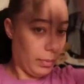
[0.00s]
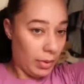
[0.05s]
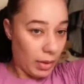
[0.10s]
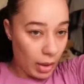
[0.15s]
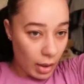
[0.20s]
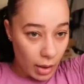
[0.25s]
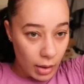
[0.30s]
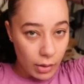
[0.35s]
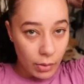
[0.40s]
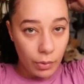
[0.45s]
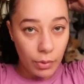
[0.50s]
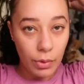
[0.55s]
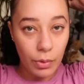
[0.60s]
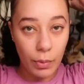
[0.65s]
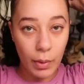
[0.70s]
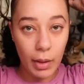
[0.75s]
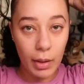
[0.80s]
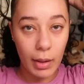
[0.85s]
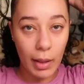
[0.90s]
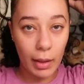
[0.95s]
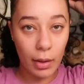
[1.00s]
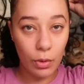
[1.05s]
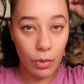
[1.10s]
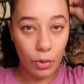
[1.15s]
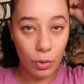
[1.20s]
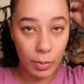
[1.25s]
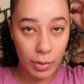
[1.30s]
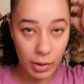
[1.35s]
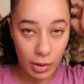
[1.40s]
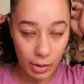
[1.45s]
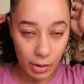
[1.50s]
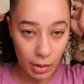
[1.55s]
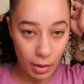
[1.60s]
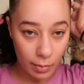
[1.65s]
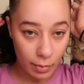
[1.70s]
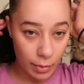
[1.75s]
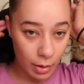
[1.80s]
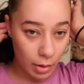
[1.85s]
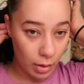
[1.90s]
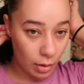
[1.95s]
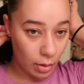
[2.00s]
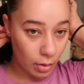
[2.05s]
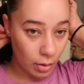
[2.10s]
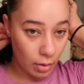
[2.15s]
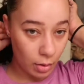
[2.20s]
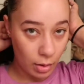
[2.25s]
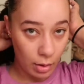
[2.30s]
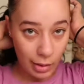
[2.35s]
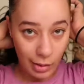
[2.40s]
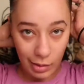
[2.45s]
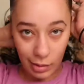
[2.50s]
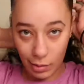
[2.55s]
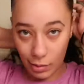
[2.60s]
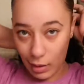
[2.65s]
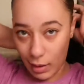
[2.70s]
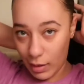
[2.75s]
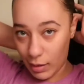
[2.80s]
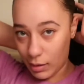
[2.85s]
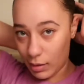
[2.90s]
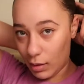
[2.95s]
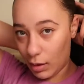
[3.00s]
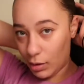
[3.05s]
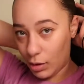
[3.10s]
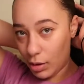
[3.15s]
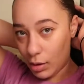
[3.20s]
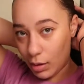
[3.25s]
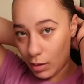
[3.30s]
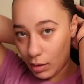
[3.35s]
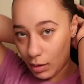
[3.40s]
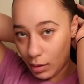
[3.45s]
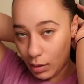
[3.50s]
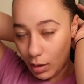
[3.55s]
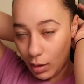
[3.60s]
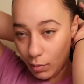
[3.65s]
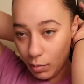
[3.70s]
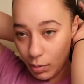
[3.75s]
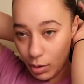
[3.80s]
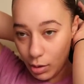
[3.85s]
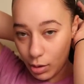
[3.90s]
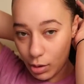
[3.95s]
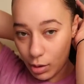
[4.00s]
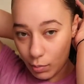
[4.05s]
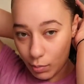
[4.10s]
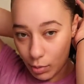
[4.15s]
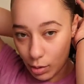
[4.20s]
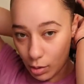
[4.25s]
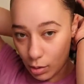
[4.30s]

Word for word: Because when you wear like hoops or something, this little last section doesn't take much. I'm